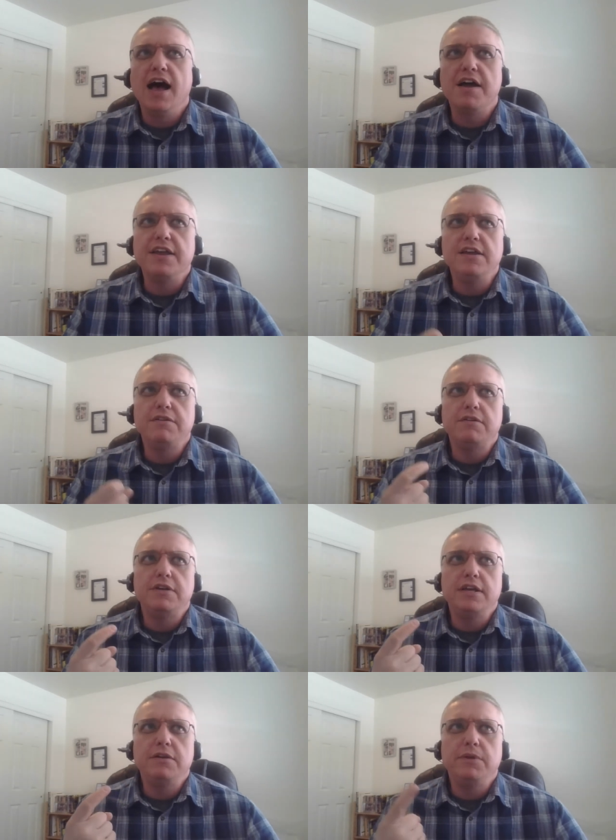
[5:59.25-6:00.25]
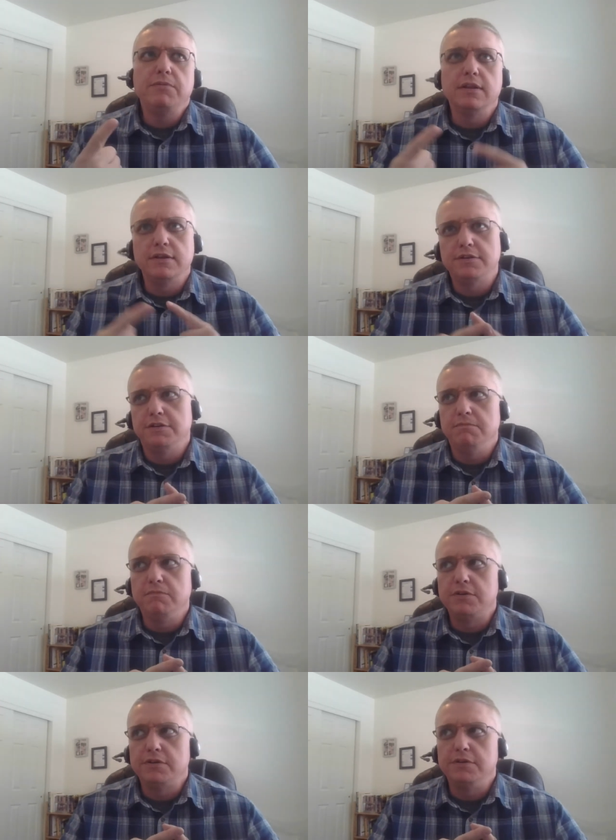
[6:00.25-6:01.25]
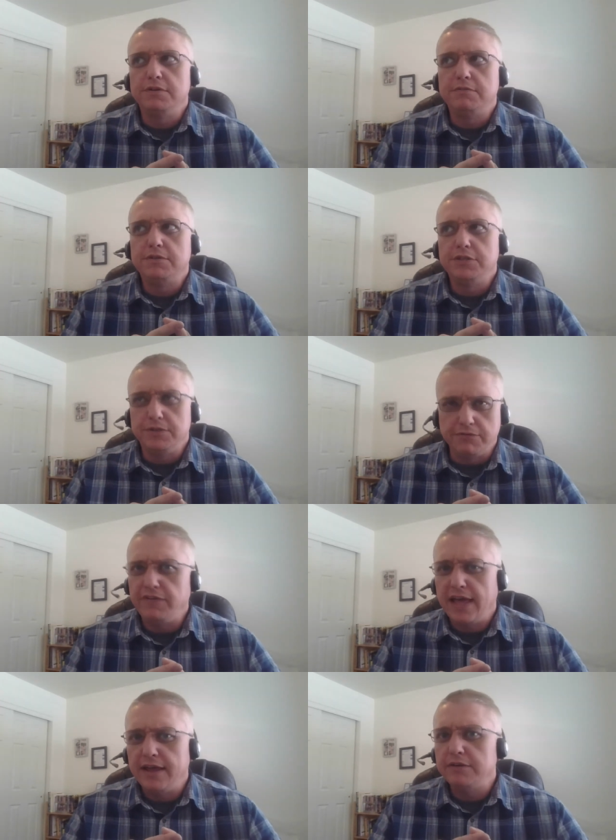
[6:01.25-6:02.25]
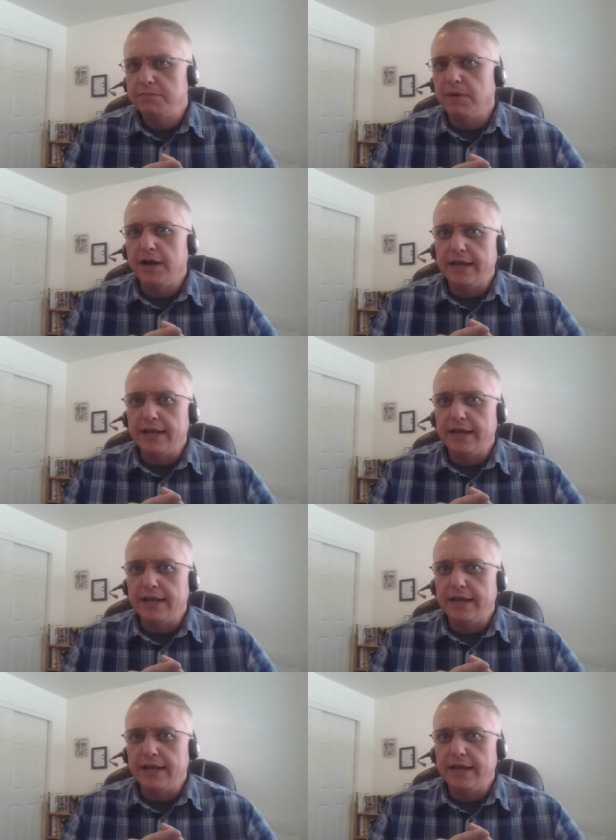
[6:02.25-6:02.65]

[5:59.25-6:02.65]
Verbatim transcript: I either need to be willing to, to, to defend my